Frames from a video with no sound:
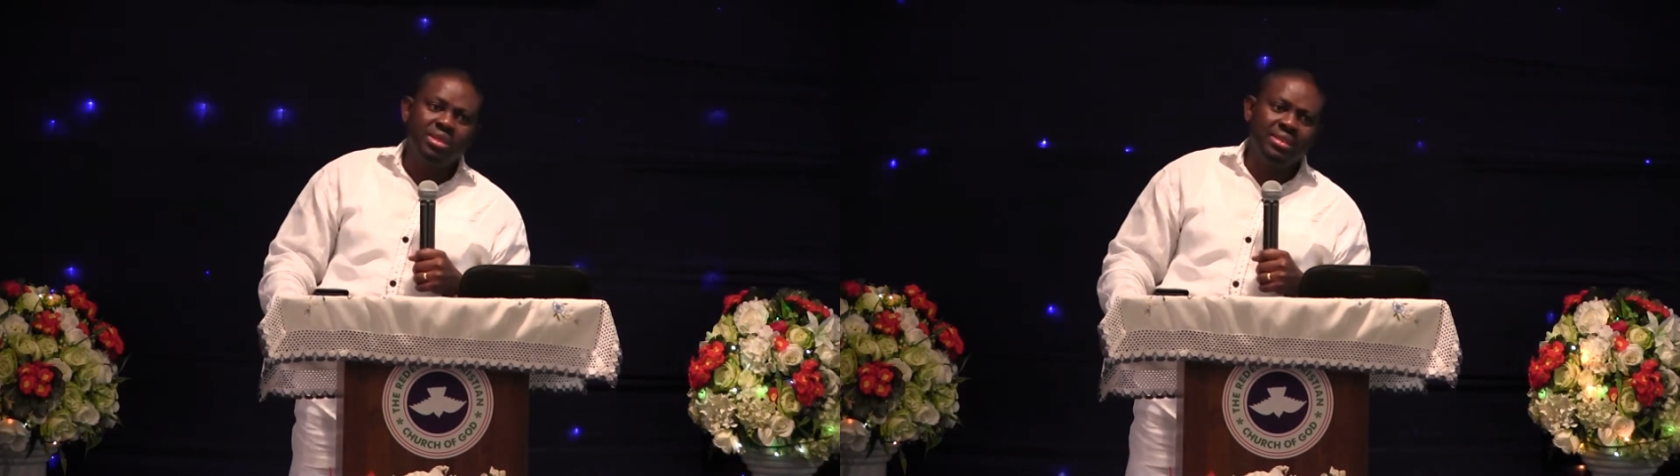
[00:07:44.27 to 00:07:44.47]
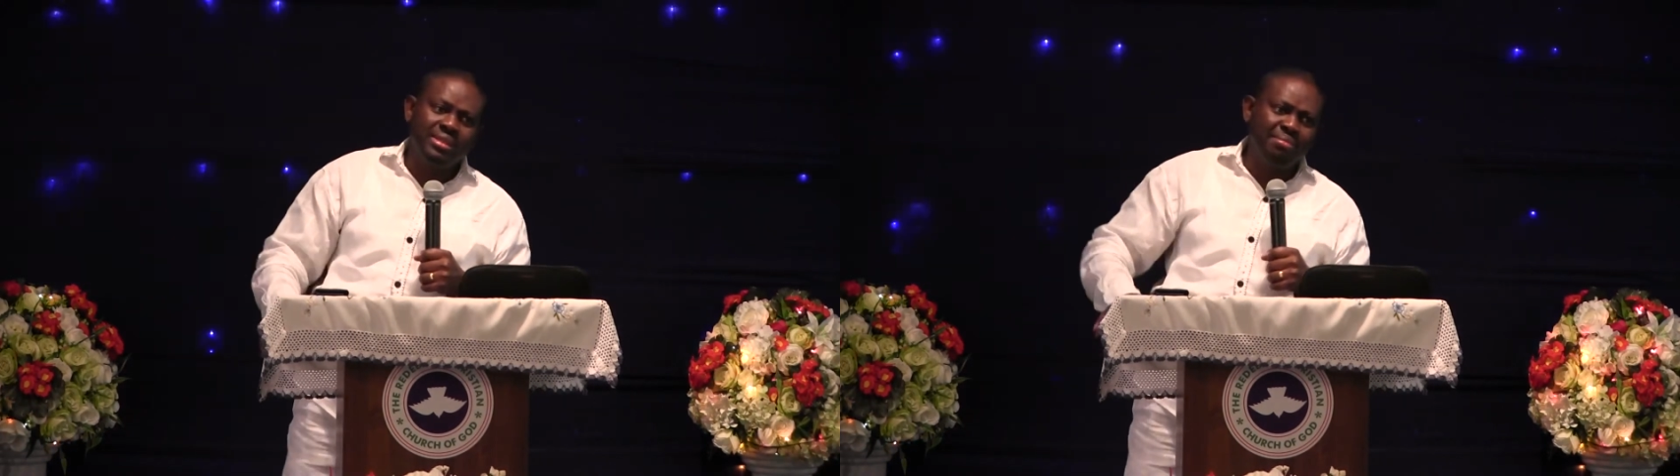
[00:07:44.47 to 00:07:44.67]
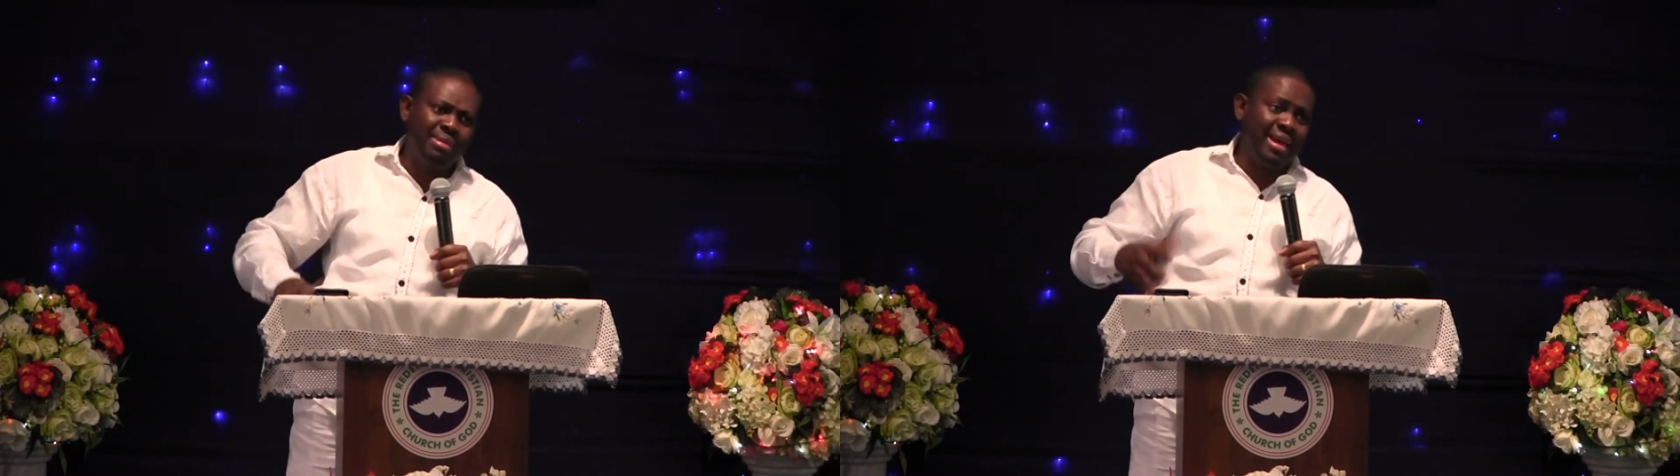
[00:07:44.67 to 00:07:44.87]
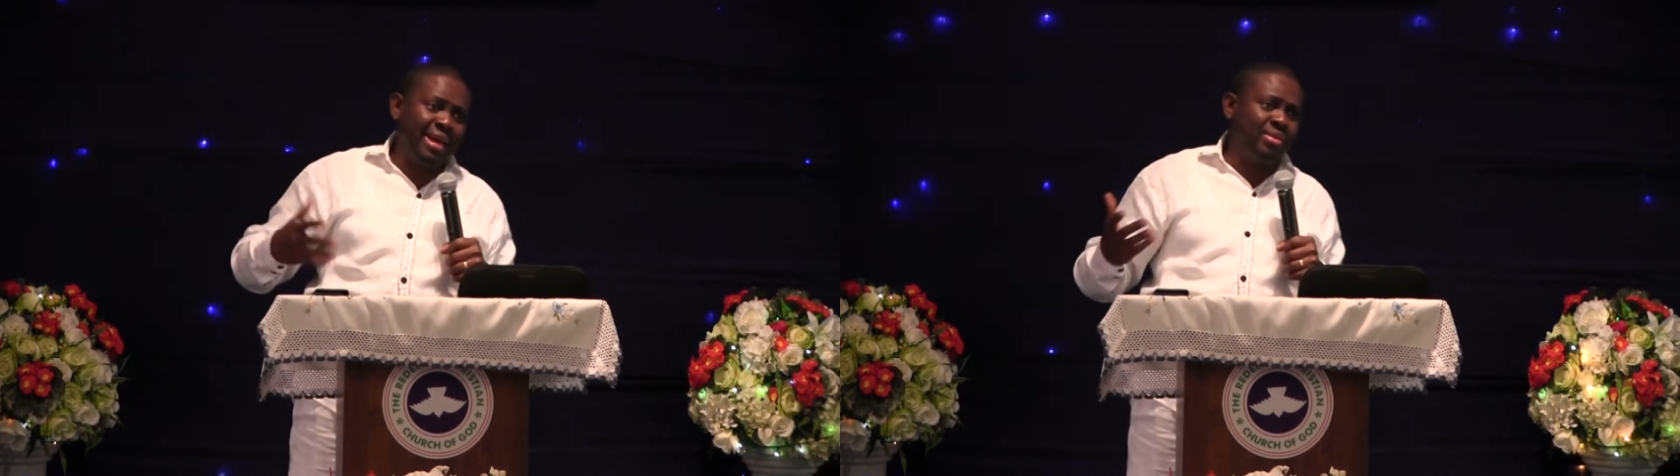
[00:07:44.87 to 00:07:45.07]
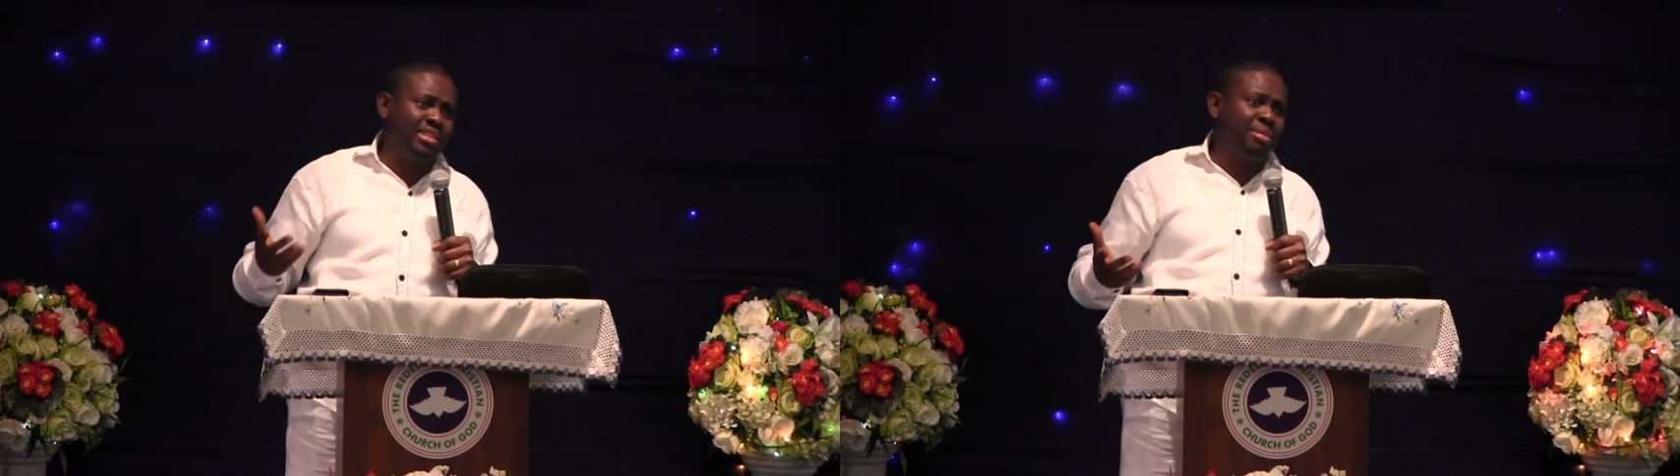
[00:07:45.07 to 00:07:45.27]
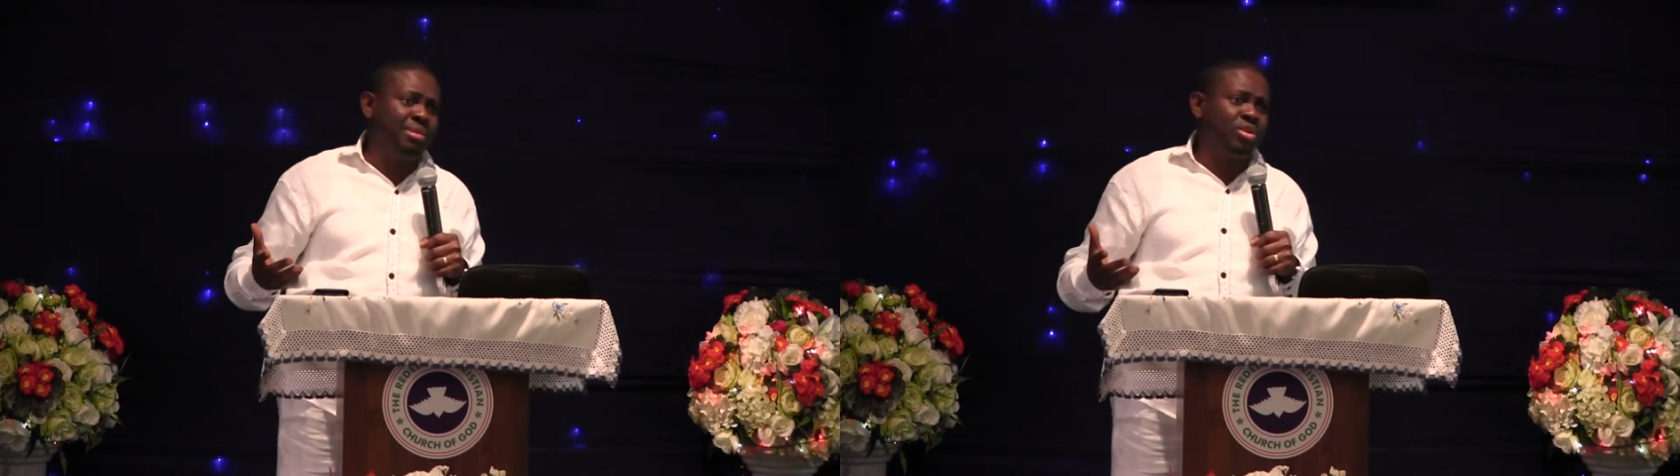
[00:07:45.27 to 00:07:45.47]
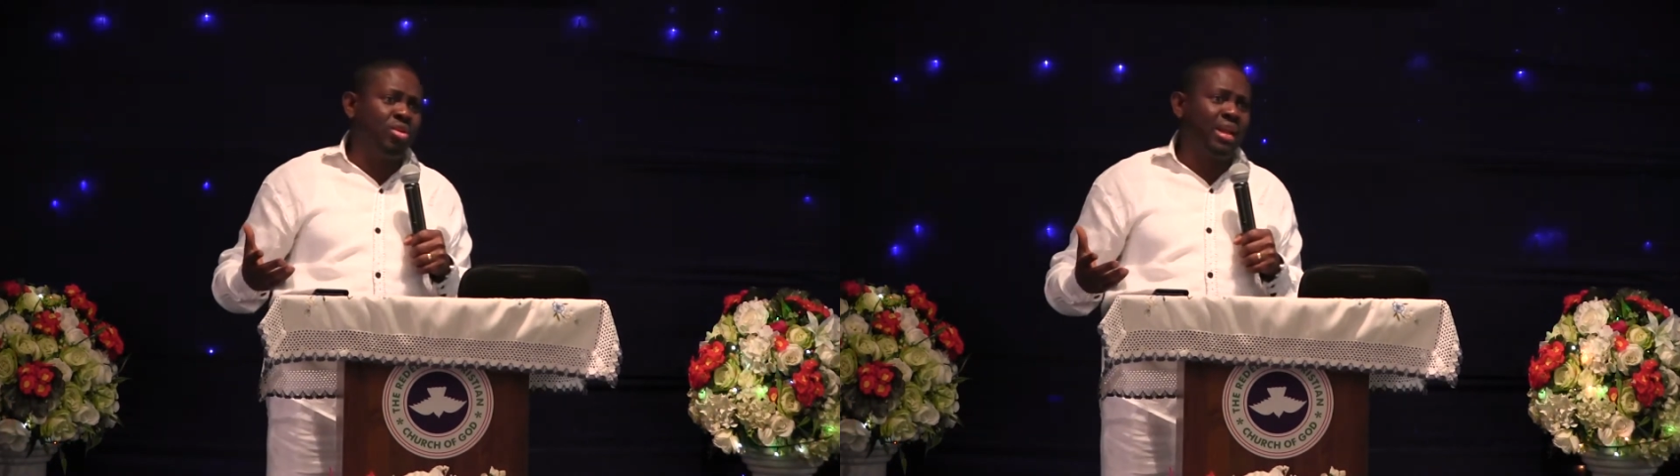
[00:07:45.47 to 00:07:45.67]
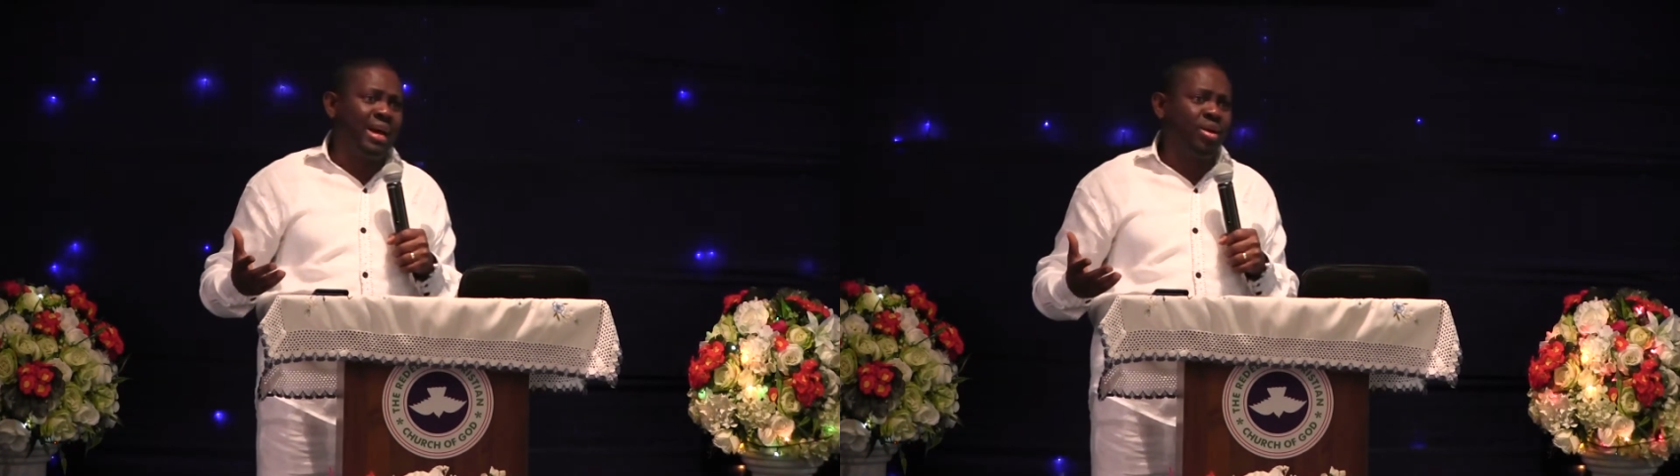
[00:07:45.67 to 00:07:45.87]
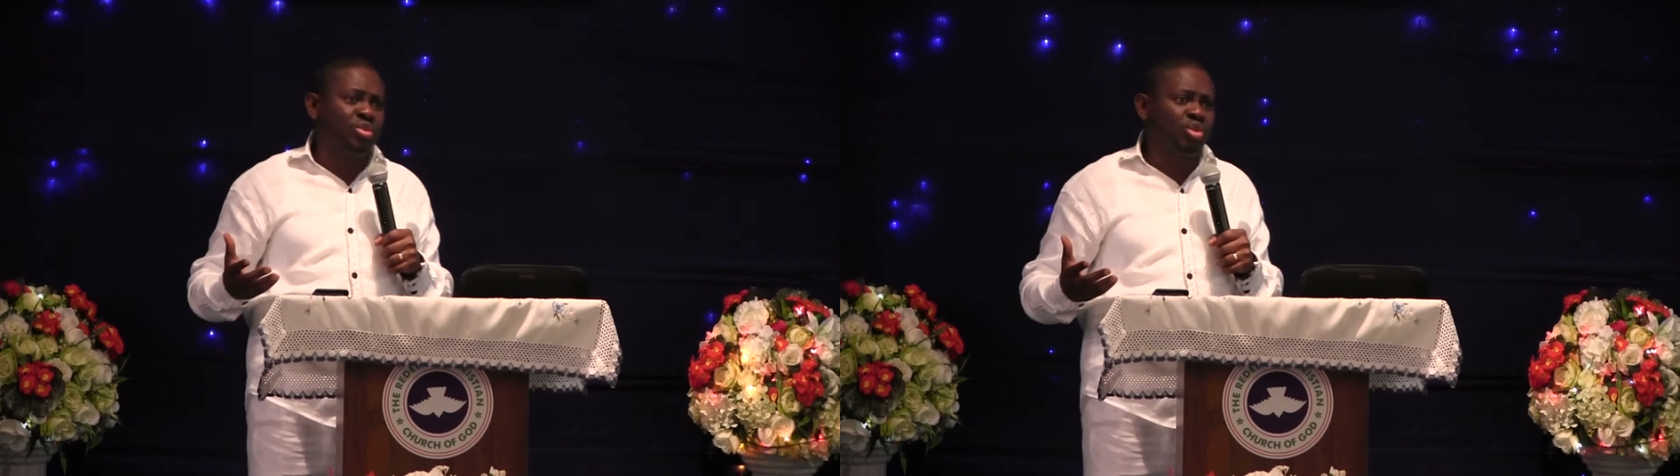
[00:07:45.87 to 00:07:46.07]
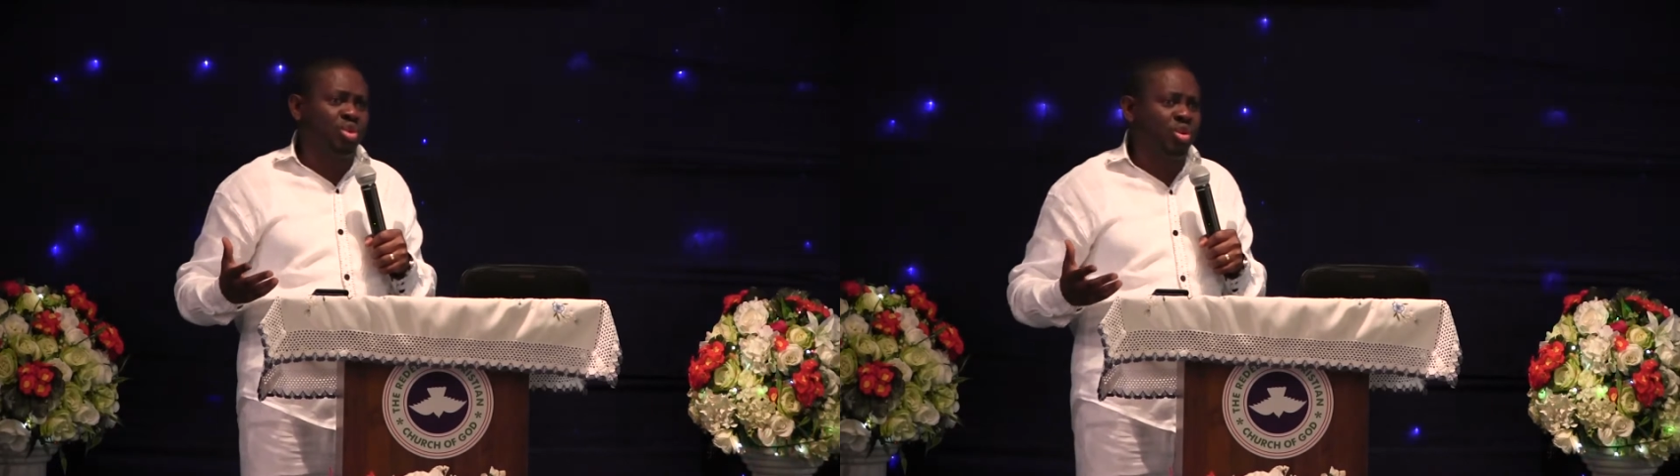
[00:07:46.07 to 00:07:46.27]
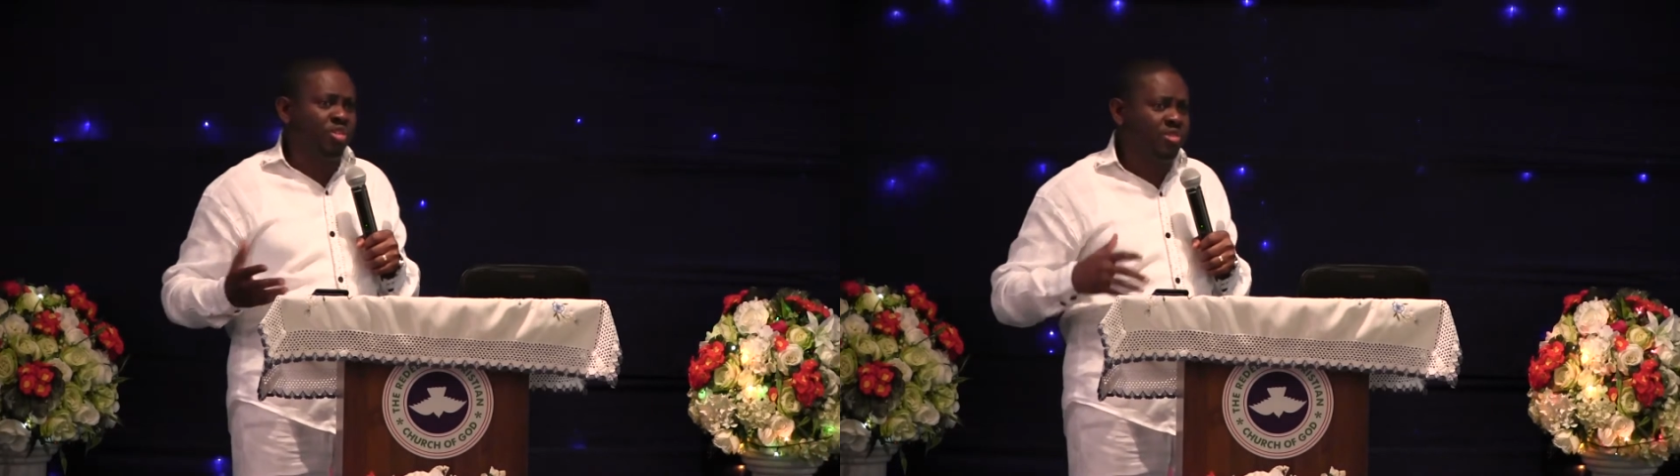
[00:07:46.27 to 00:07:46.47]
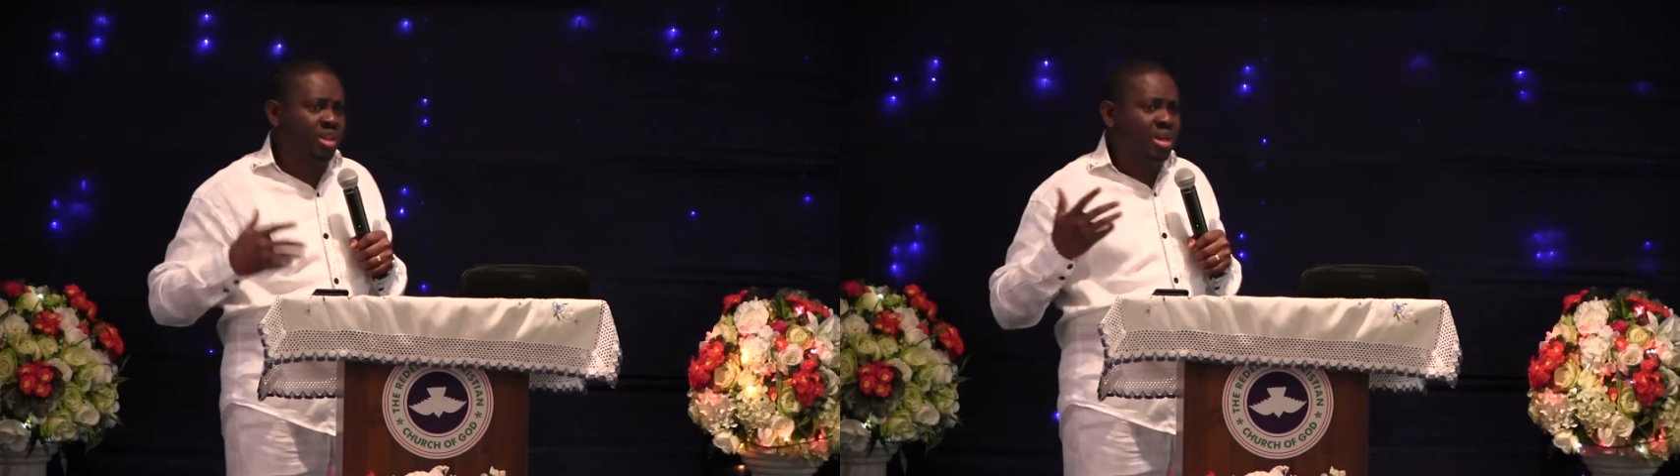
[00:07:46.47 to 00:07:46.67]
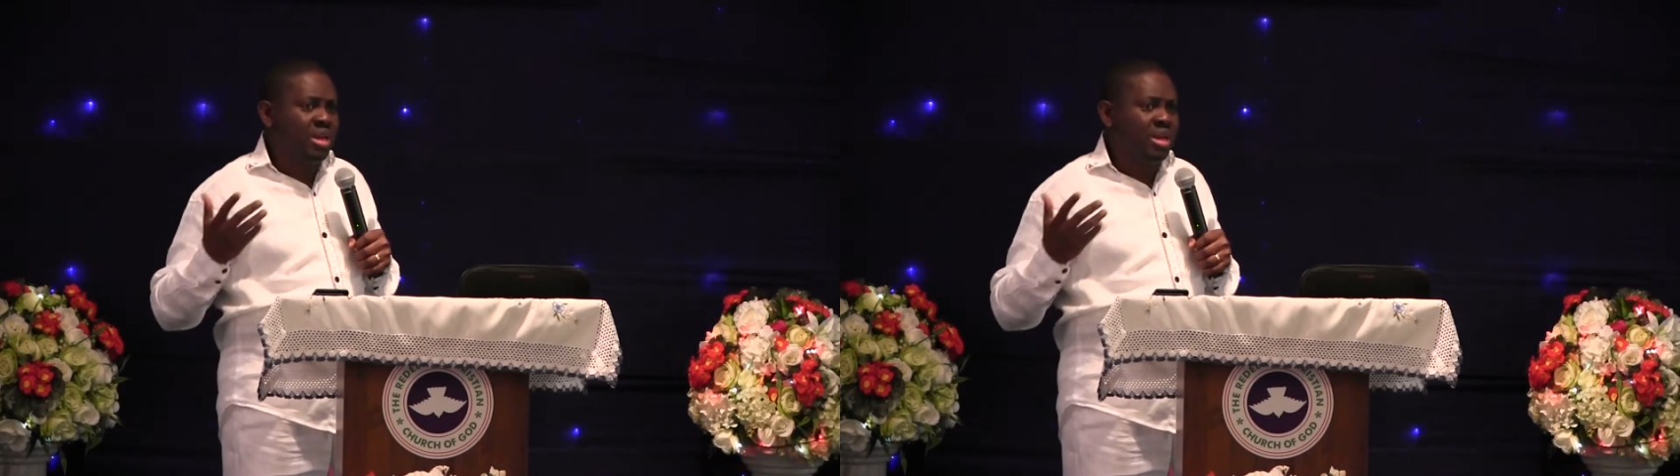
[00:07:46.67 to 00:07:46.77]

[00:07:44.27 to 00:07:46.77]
He said, my house shall be called a house of